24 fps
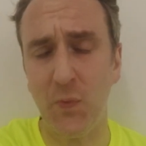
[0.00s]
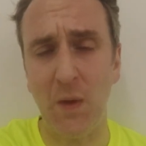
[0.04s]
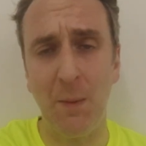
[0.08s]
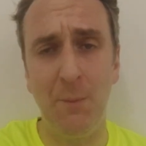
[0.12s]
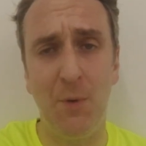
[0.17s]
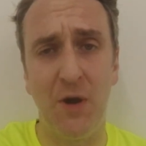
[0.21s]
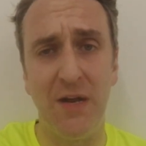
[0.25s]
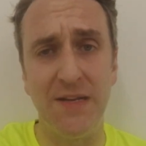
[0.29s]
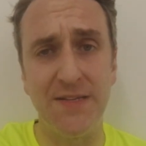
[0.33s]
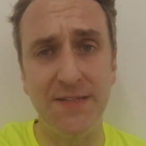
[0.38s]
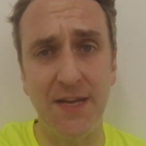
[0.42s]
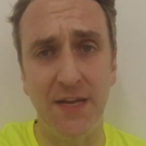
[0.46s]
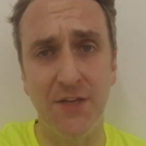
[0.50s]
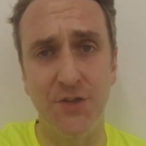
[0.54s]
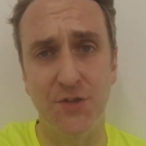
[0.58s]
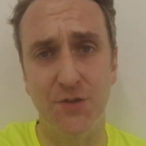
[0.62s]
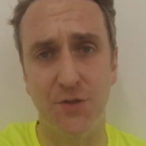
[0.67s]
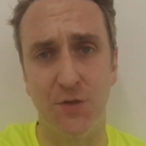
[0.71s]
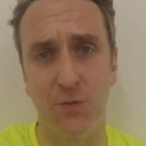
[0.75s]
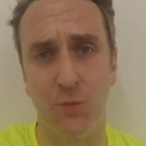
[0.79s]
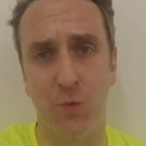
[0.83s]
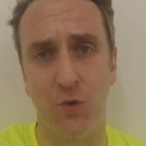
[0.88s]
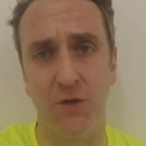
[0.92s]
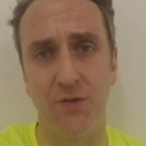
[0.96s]
My
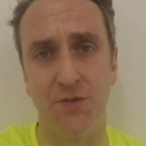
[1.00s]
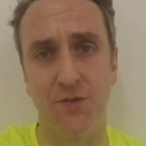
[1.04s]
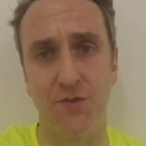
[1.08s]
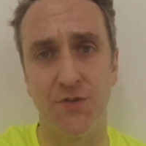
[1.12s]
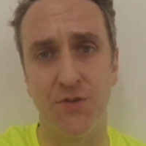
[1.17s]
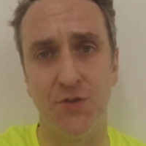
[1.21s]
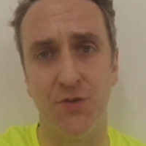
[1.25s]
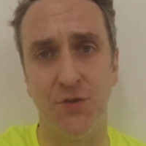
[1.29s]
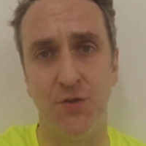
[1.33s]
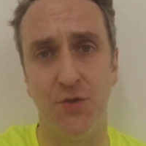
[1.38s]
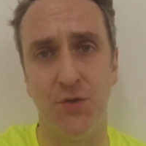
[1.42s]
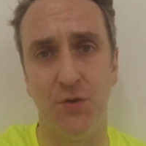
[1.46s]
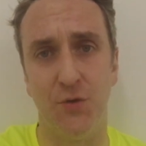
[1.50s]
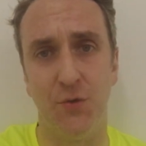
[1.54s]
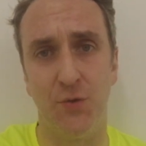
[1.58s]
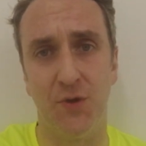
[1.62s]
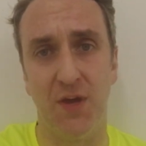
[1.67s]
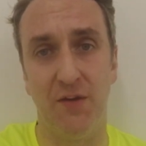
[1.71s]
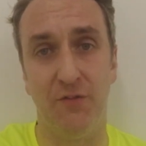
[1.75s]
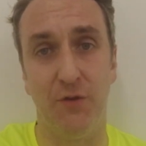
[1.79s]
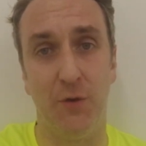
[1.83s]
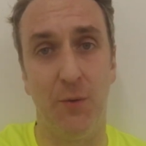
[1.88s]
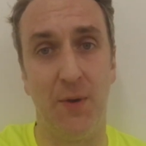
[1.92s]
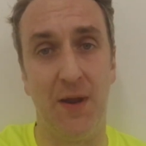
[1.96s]
intention was to
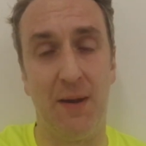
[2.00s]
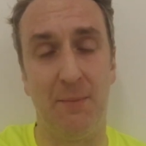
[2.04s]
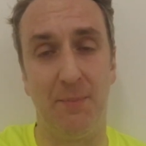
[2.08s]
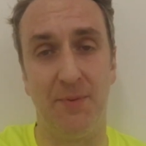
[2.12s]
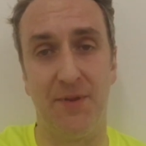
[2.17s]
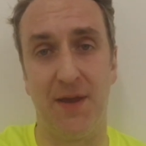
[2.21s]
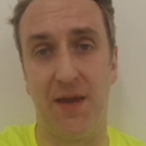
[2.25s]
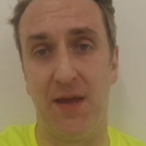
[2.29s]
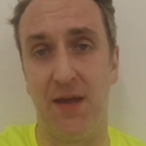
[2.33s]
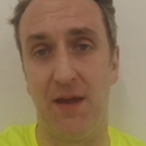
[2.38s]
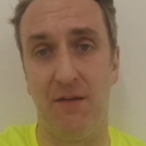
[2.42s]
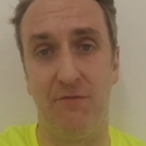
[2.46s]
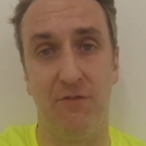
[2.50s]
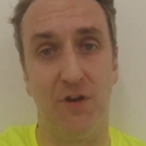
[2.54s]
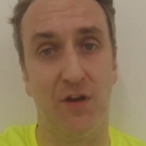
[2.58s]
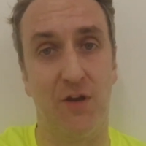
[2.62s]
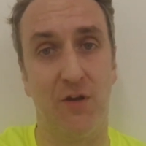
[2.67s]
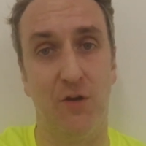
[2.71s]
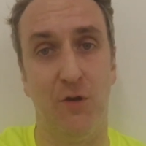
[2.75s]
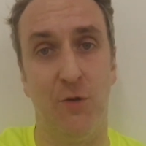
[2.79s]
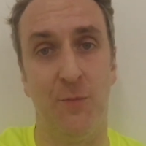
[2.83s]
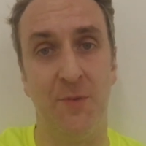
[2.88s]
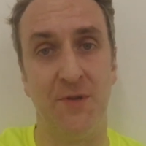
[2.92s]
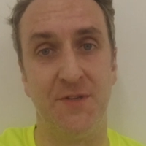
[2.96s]
give you an update every
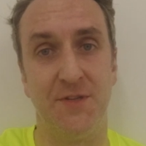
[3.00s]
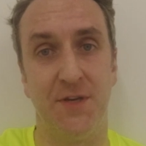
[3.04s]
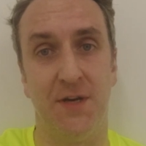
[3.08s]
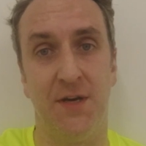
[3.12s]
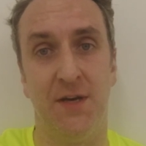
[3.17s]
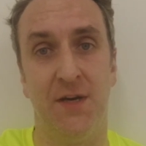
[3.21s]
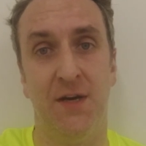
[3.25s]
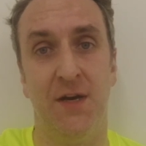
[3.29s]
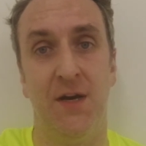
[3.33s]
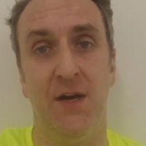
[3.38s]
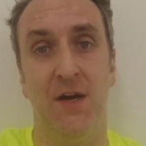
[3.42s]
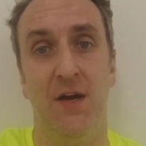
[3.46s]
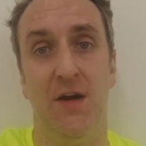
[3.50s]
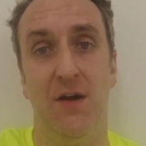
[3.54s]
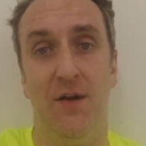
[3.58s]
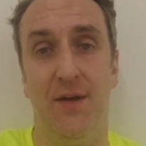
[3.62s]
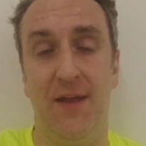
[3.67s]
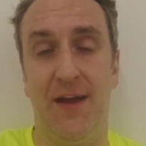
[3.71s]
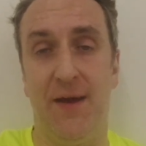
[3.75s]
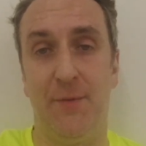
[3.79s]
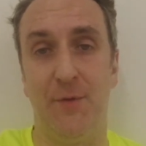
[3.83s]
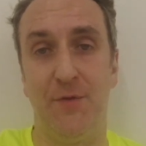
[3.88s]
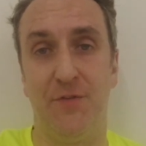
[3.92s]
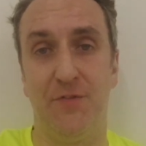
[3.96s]
kilometre on
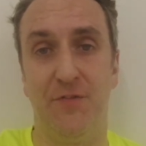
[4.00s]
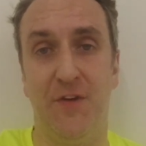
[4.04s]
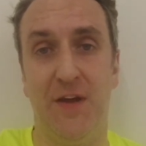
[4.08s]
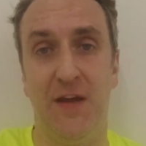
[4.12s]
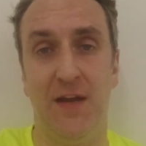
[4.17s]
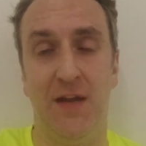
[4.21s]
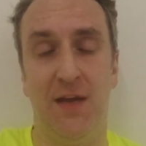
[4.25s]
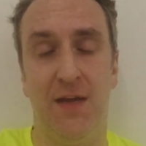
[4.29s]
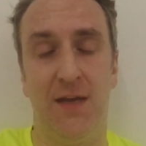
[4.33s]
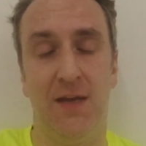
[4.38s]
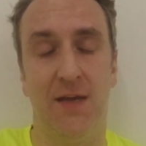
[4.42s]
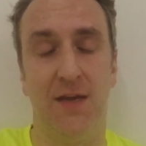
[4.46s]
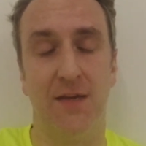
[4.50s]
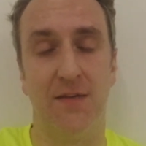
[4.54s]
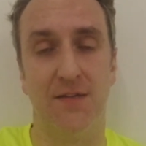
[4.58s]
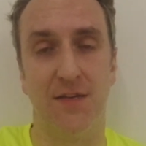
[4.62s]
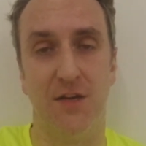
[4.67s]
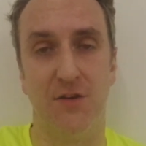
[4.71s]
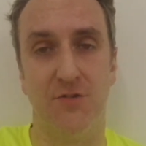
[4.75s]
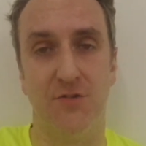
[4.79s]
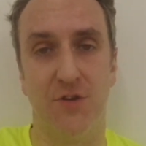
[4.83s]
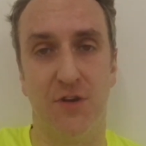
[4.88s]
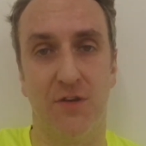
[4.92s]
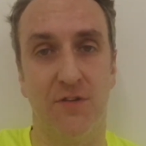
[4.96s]
how I was feeling,
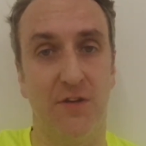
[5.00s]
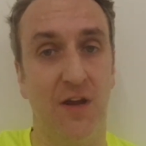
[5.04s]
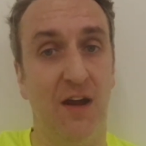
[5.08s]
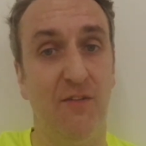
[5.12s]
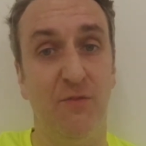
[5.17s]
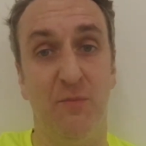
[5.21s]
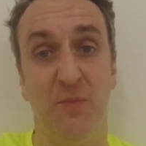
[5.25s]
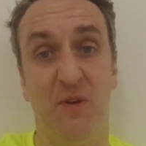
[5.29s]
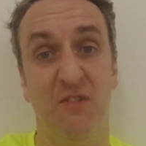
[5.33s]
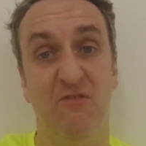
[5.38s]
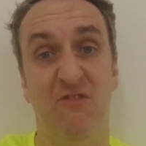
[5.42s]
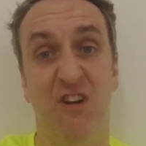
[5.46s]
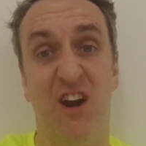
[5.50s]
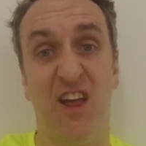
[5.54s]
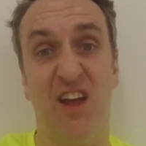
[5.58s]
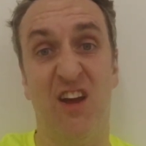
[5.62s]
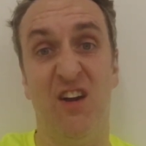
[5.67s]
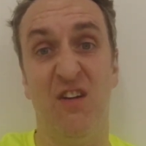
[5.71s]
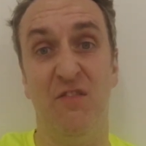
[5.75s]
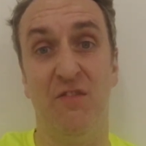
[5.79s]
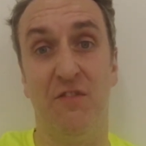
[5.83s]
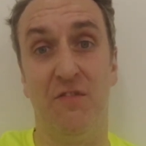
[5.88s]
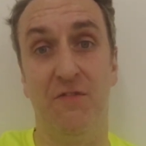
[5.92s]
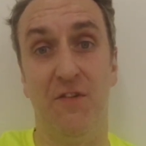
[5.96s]
etc., because I haven't been running
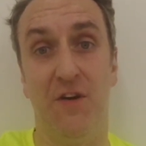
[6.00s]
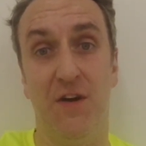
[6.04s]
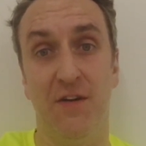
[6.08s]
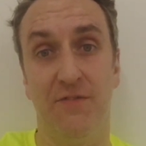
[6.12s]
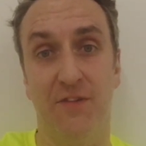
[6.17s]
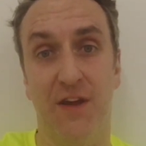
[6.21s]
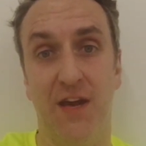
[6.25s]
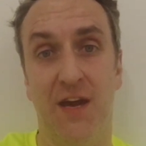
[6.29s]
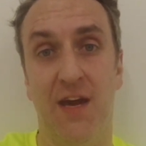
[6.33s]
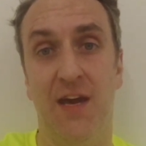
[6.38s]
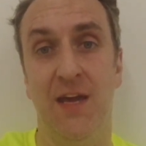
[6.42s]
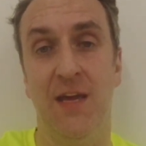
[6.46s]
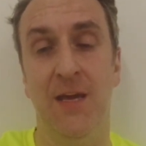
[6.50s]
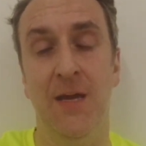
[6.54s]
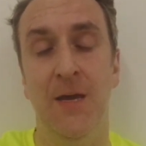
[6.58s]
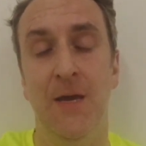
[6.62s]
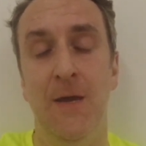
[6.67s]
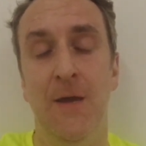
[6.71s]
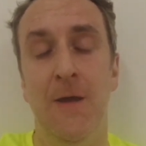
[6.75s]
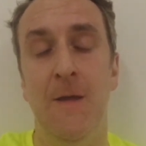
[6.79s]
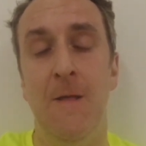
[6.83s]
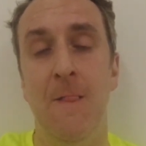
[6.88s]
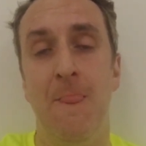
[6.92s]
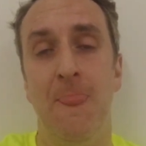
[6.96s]
over 5k,
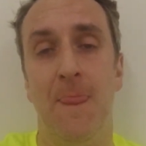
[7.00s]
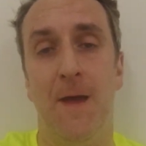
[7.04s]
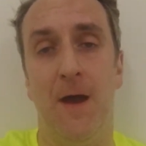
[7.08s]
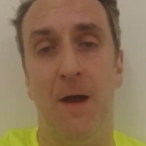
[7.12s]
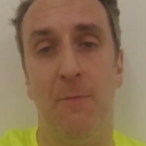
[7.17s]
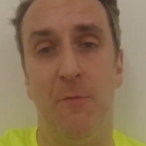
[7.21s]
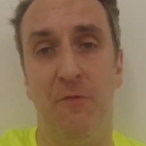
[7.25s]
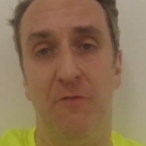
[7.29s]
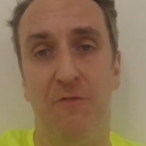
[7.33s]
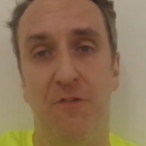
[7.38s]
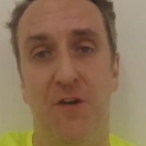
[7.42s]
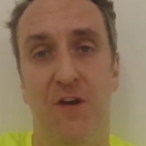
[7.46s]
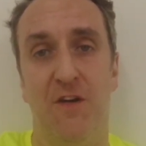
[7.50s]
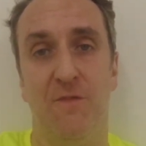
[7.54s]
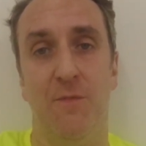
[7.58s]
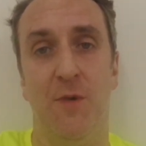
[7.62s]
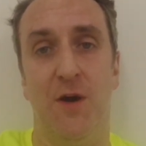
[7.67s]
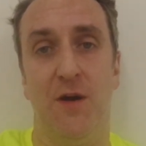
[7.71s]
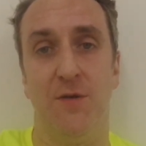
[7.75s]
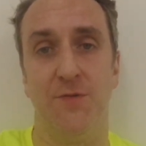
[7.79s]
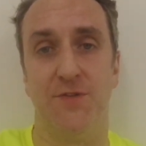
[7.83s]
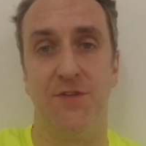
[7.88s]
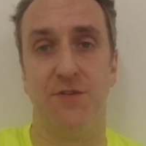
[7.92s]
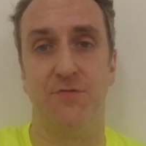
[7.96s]
and 5
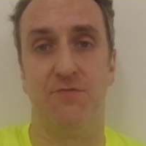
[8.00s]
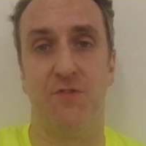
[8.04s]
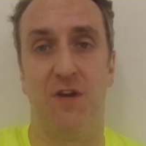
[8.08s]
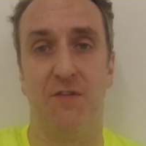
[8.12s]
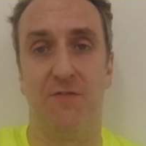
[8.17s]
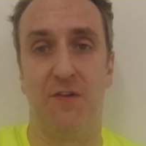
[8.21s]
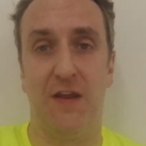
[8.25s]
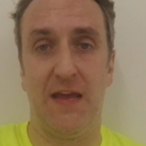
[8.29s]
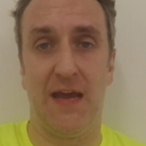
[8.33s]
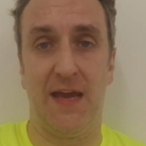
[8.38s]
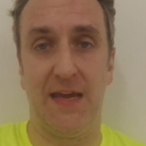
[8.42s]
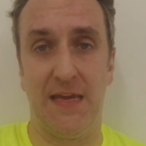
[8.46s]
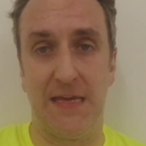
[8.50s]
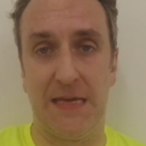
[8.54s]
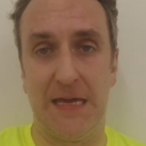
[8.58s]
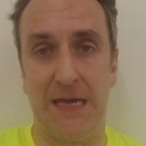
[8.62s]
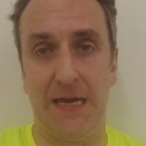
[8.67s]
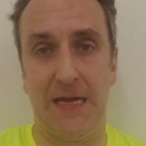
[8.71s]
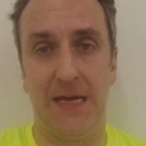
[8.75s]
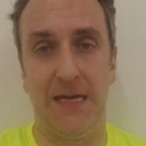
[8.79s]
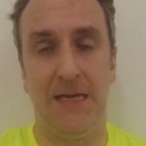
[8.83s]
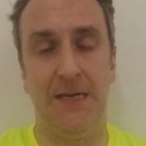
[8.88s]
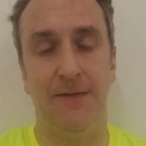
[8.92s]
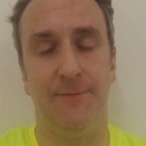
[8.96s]
miles is roughly
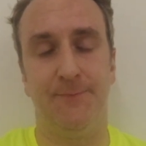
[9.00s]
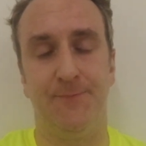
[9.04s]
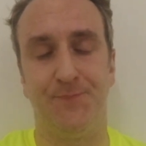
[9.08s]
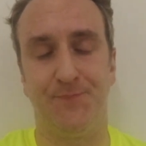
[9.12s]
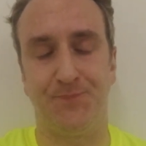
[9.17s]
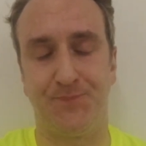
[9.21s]
8k.